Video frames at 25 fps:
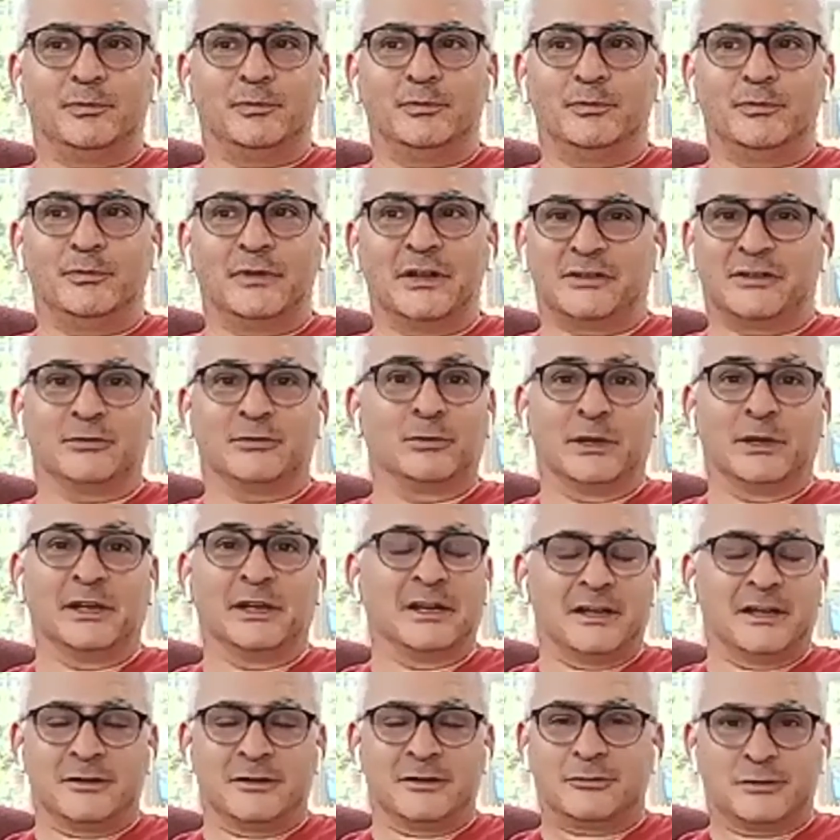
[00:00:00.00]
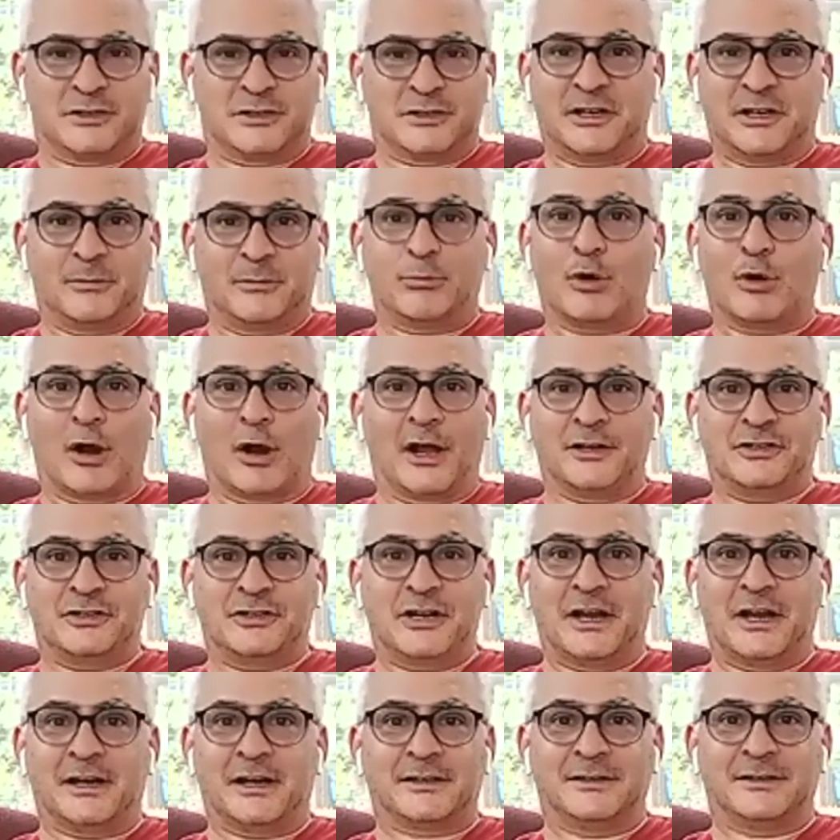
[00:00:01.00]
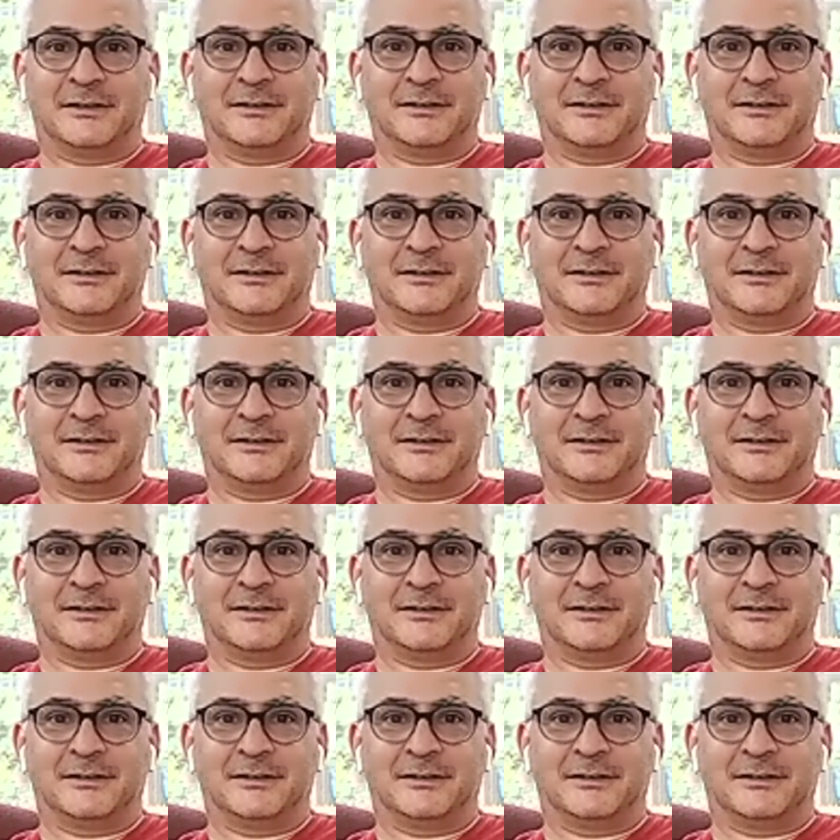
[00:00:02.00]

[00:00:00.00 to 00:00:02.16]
it's a really interesting project.